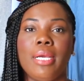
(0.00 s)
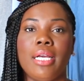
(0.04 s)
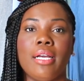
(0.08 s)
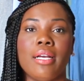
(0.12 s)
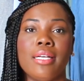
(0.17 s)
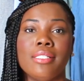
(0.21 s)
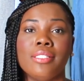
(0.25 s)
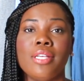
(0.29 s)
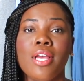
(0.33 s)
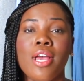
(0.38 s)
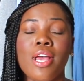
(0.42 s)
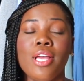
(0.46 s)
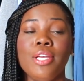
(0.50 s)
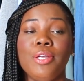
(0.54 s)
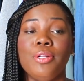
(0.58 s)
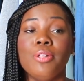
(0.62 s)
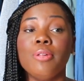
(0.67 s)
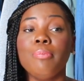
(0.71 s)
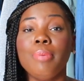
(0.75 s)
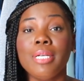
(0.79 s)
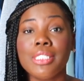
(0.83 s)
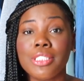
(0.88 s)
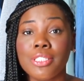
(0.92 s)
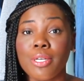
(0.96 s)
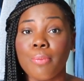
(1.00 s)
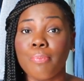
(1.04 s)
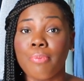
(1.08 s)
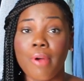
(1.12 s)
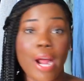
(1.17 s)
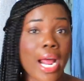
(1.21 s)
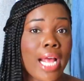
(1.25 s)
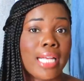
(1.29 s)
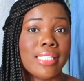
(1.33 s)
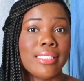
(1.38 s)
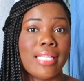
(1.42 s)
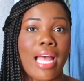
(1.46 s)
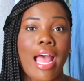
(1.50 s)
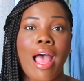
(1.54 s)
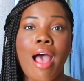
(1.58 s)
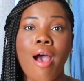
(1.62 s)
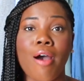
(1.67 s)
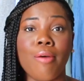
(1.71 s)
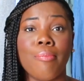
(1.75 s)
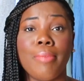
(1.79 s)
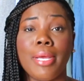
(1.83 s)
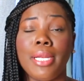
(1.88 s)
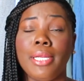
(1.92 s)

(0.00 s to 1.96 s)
because you'll be surprised at how